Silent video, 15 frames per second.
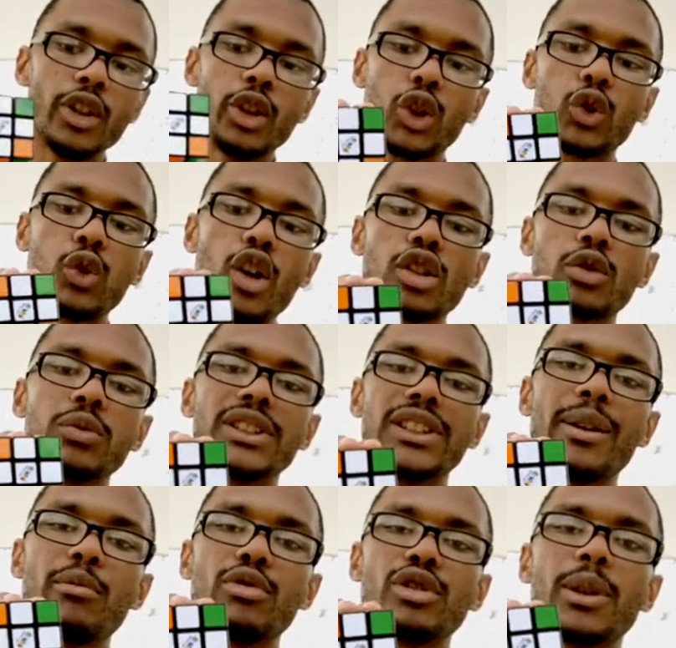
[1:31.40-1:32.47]
the cross
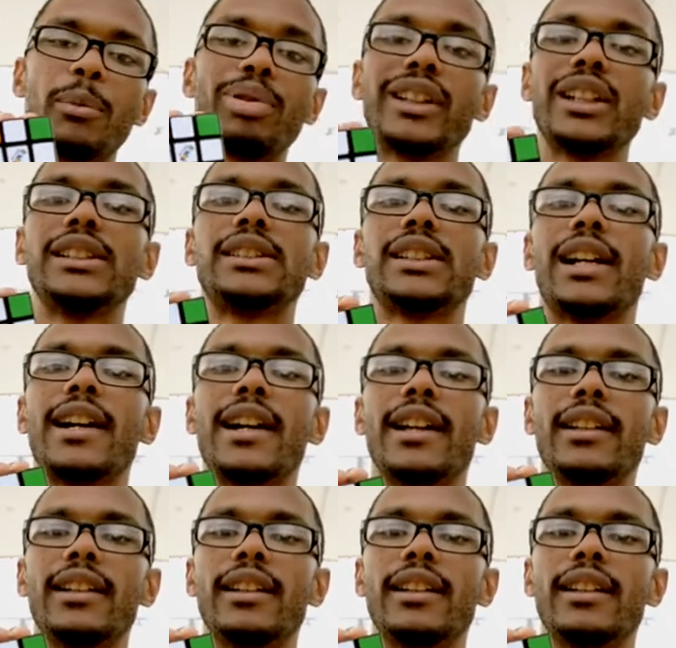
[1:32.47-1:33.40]
resembles a plus sign.